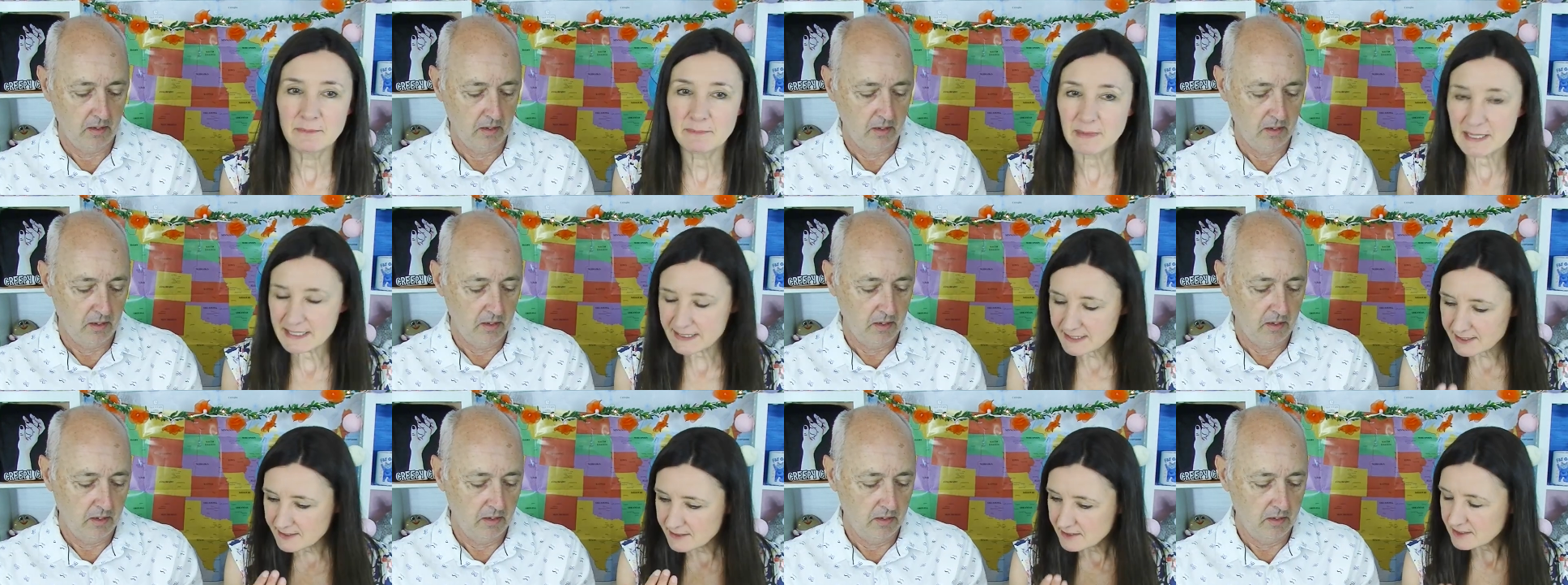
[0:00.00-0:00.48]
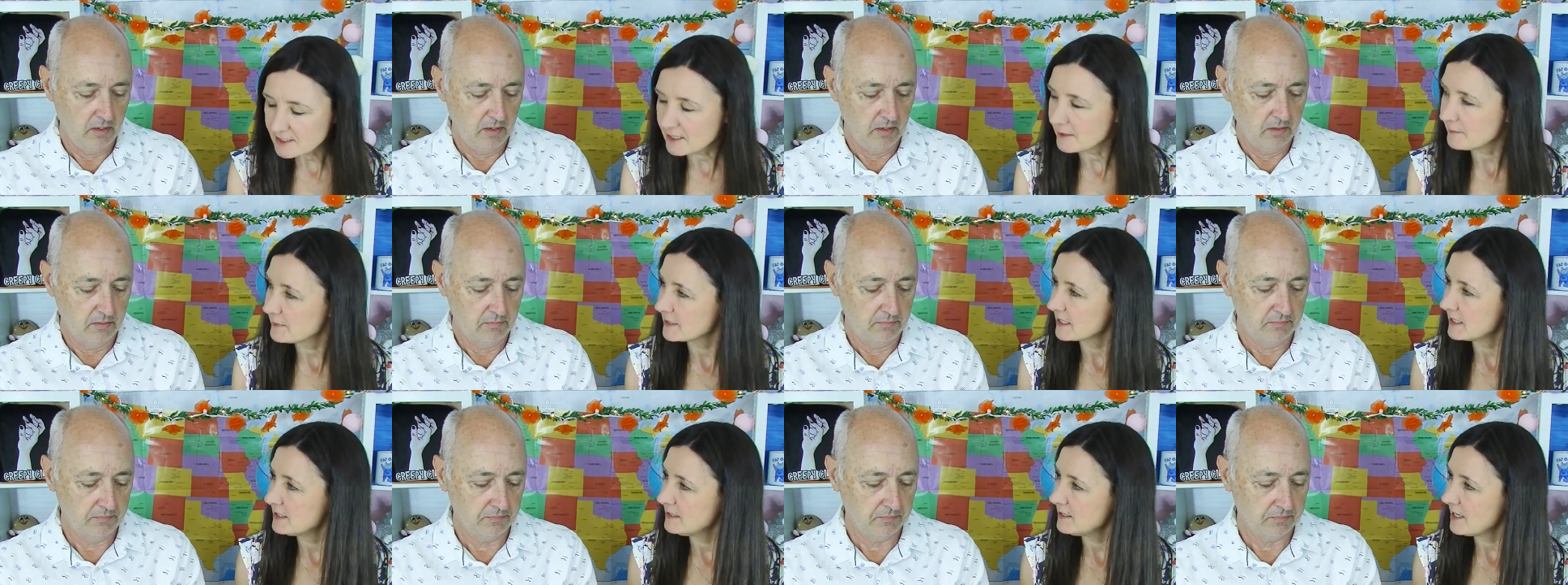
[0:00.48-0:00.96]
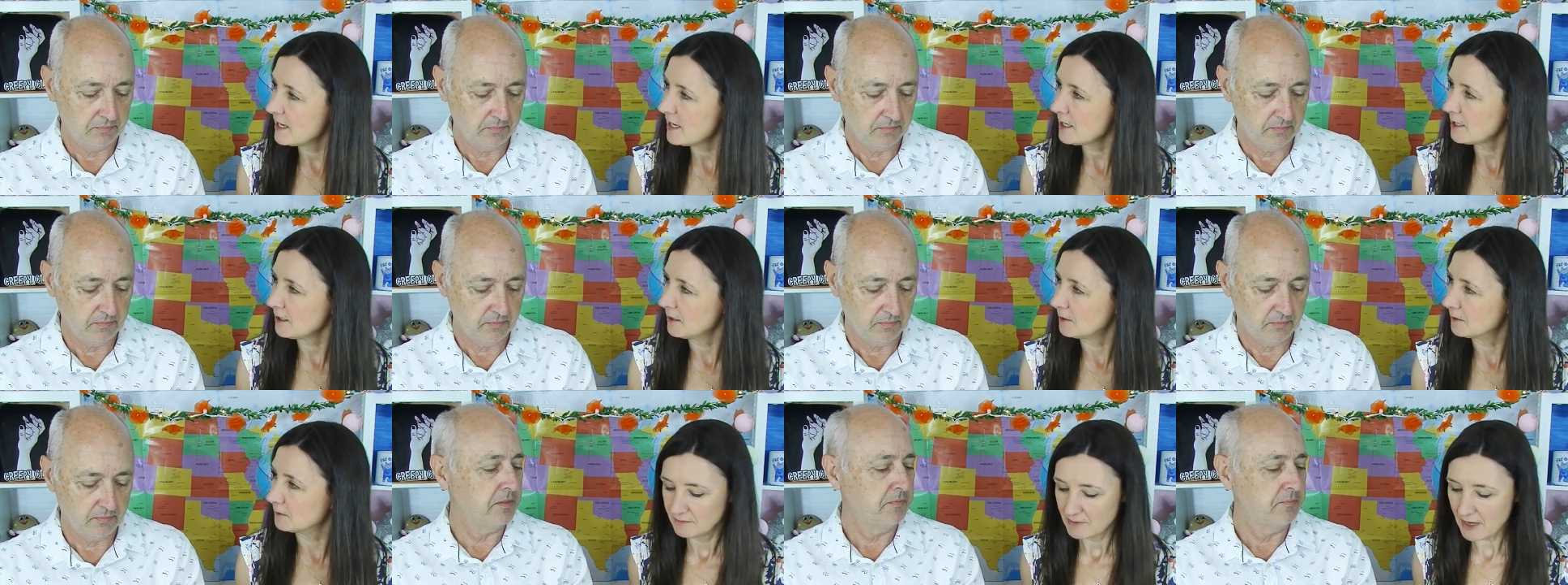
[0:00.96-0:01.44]
Speaker 1: mustard's coming in
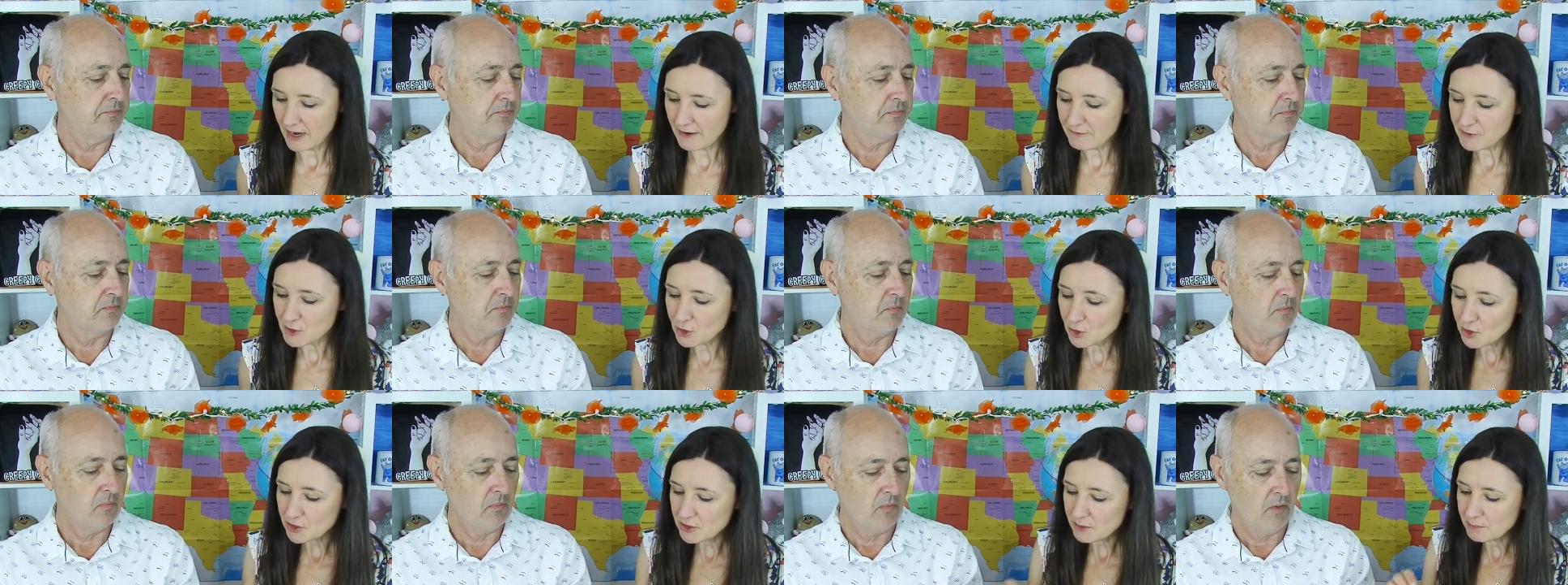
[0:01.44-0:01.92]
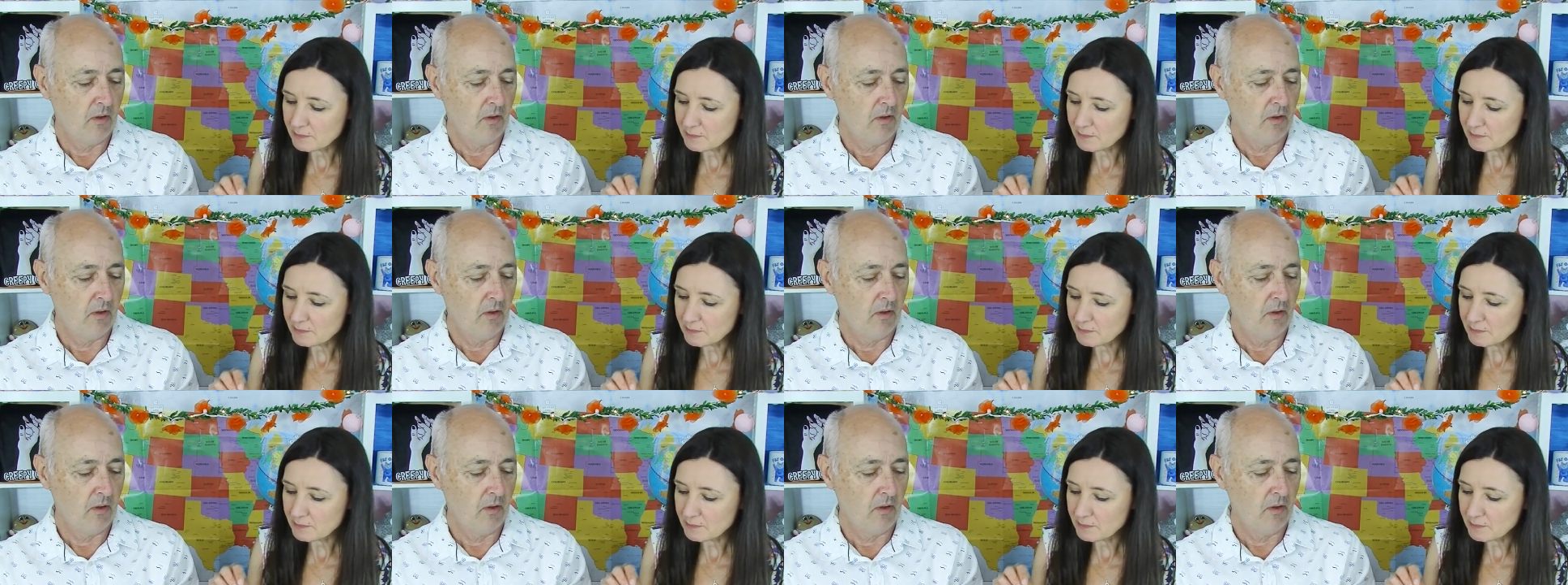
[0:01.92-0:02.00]
now. Have you got the